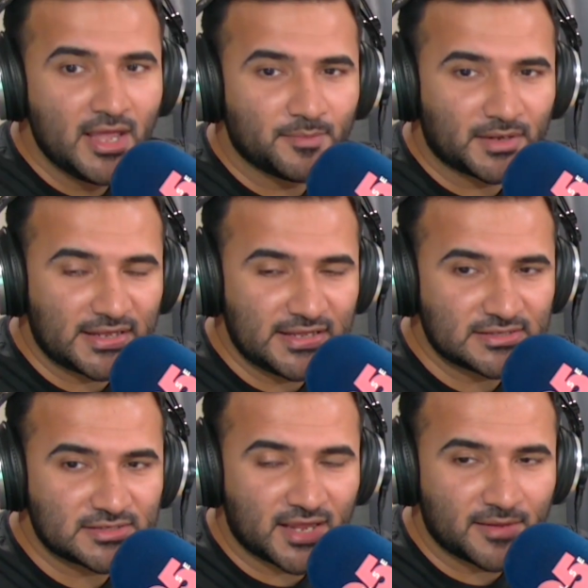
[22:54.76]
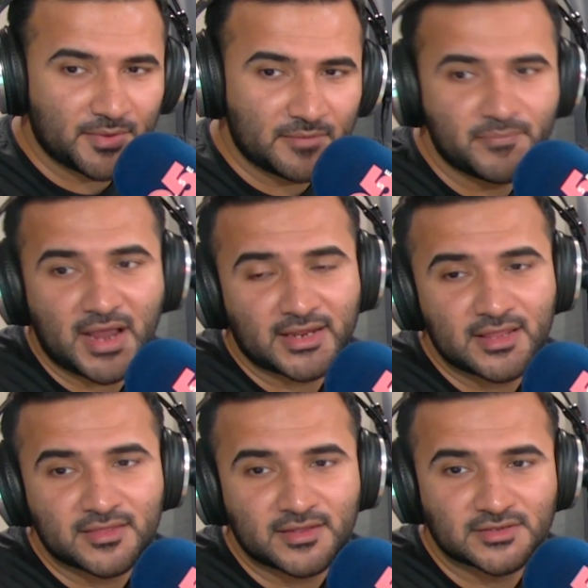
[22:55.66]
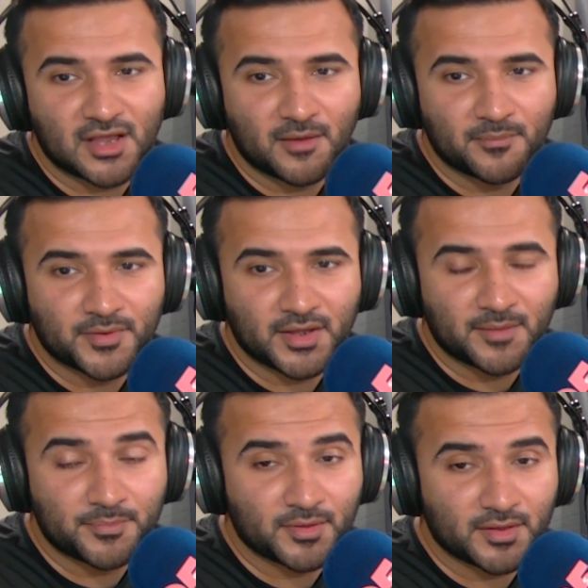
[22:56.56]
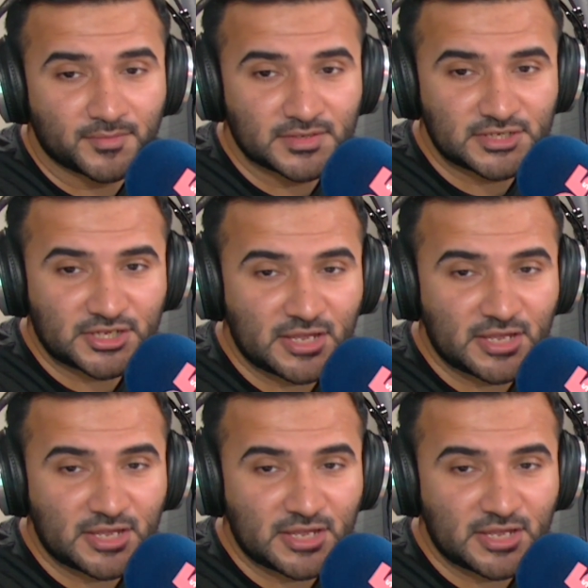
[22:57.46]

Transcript: But he's uh, been backing things up, Mr.